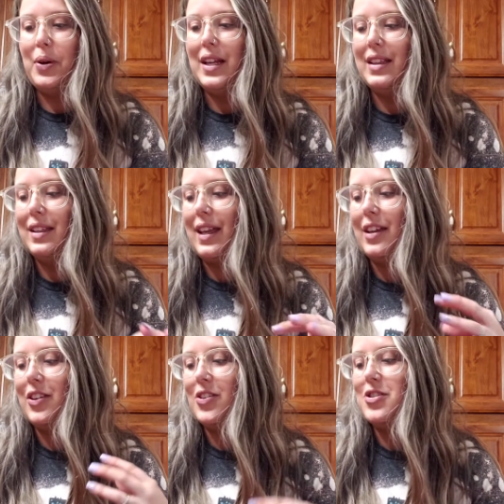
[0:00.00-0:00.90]
putting the
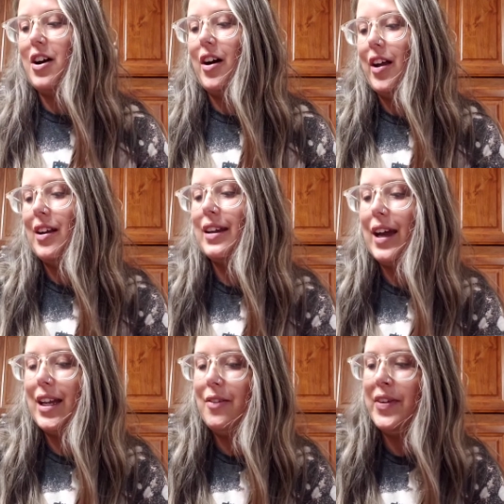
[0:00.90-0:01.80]
lanyards on and
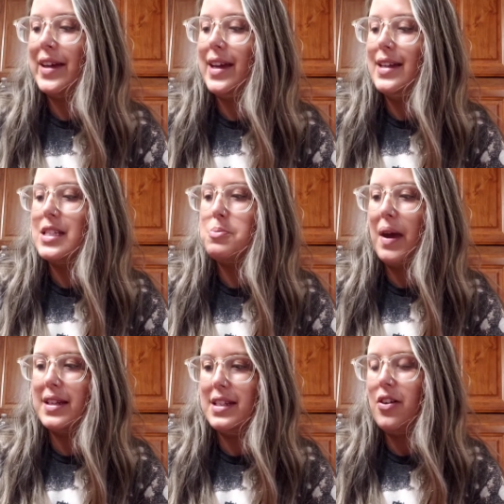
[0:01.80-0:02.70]
kind of
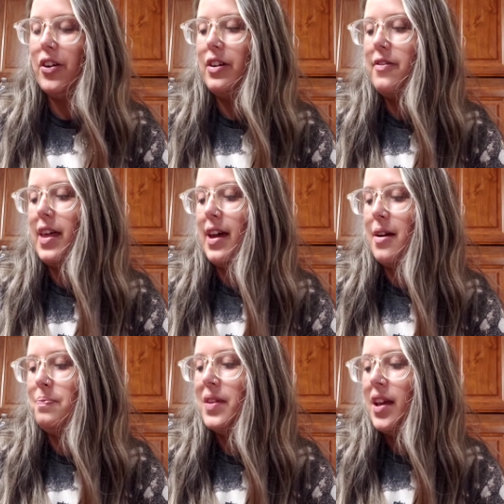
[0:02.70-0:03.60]
inspecting all of
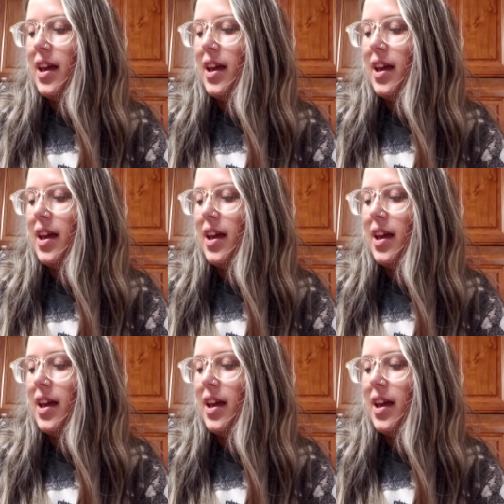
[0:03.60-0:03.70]
them.